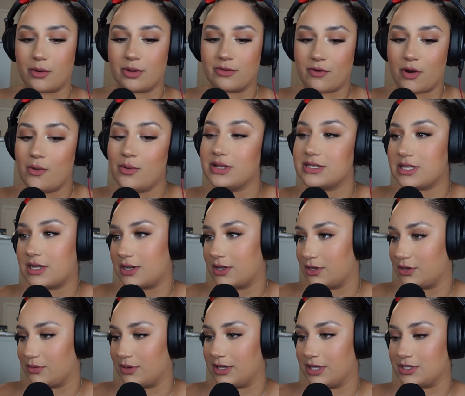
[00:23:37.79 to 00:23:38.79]
We've always had a
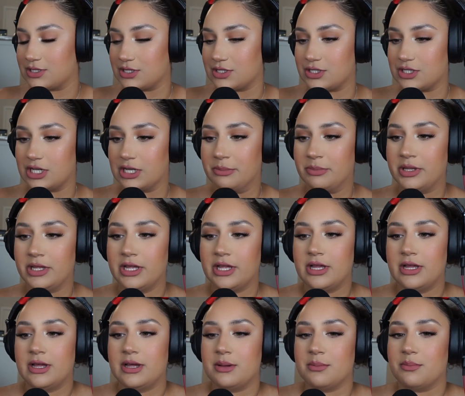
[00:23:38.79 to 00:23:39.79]
good relationship,
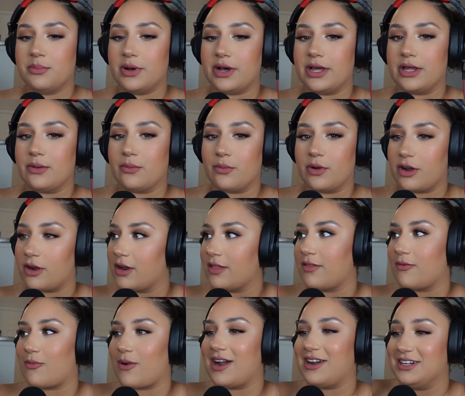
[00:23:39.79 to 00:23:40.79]
but we're
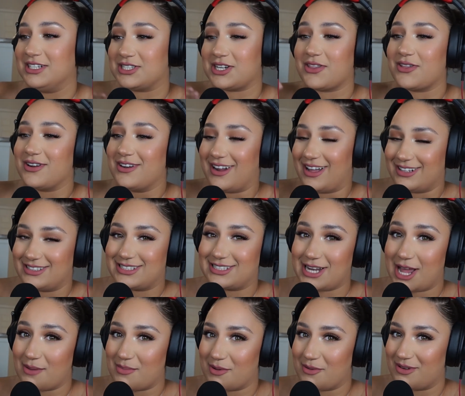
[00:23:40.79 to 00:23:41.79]
around each other
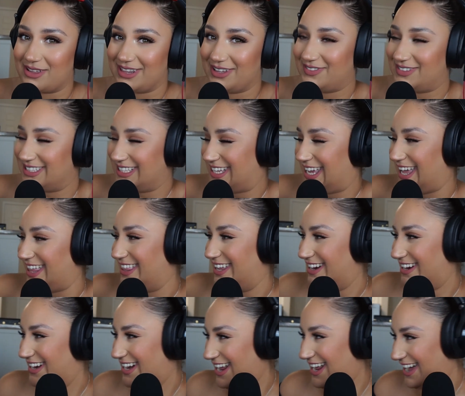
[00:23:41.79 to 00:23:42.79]
nonstop and we live together
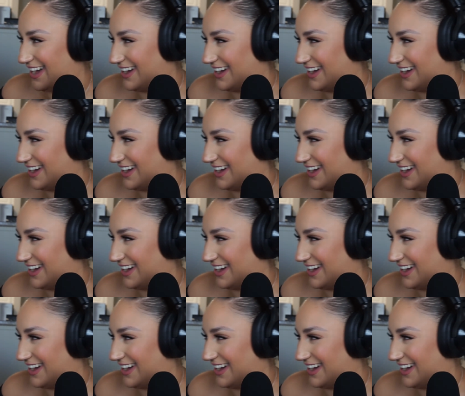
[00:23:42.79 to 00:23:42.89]
now.